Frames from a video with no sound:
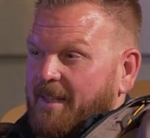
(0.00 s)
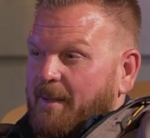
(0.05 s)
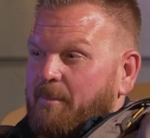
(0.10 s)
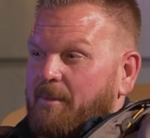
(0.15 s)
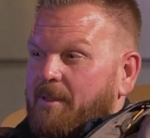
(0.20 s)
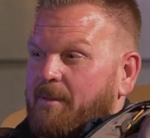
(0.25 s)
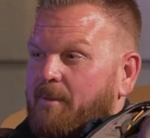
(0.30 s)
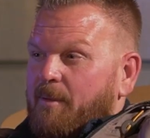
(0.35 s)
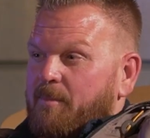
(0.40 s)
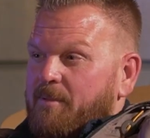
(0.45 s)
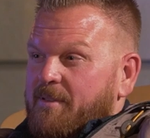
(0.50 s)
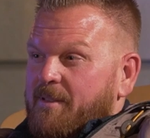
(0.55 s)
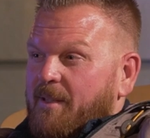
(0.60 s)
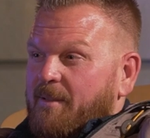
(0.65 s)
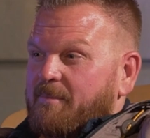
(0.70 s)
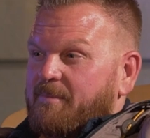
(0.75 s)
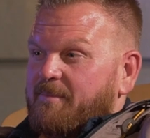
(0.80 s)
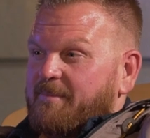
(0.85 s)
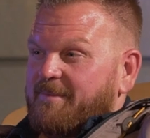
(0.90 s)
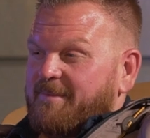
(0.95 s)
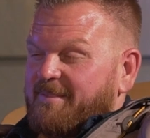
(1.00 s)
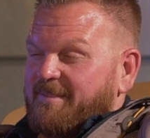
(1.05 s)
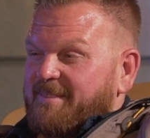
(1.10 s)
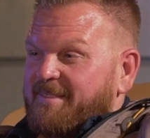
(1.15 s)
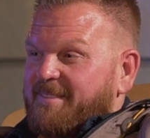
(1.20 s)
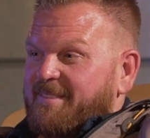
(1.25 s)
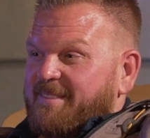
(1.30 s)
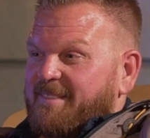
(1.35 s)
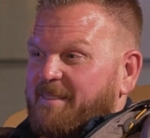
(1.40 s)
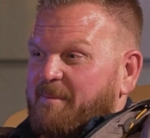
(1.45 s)
I'm gonna come up with something.
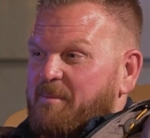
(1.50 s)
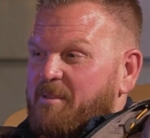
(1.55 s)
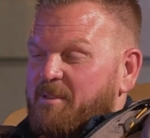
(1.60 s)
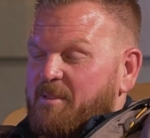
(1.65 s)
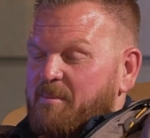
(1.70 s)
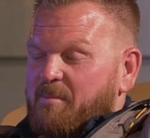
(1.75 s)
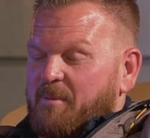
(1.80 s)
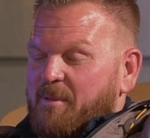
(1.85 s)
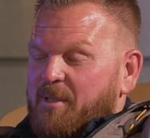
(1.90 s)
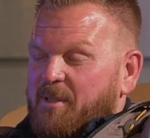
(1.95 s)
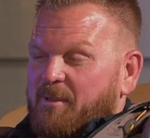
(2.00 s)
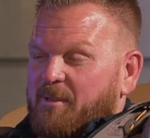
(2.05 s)
I'm usually pretty